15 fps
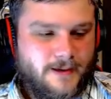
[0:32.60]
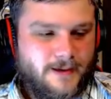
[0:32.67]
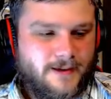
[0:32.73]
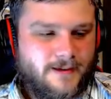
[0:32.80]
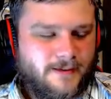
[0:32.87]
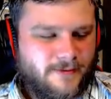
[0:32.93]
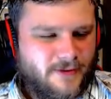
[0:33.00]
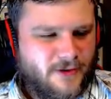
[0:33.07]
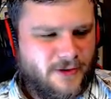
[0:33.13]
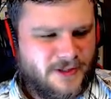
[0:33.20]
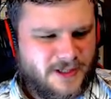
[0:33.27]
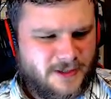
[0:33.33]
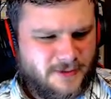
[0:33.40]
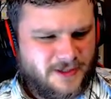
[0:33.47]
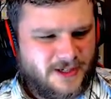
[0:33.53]
Of
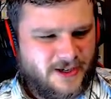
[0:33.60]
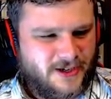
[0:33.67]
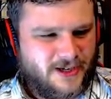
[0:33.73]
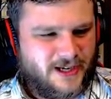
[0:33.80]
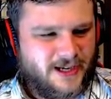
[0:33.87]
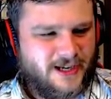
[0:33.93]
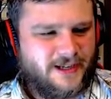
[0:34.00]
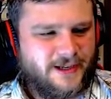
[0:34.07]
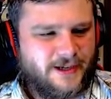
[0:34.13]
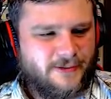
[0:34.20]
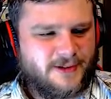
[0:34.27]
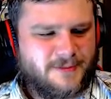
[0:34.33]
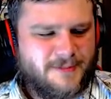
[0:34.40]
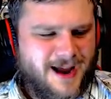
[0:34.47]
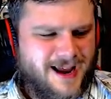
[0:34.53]
course it was a good idea. It
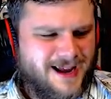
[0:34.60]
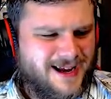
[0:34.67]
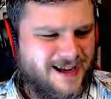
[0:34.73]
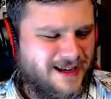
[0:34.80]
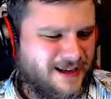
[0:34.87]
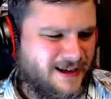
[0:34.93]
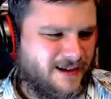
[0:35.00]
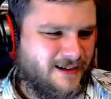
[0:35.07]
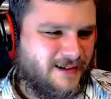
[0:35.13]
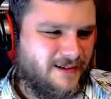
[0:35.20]
was my idea.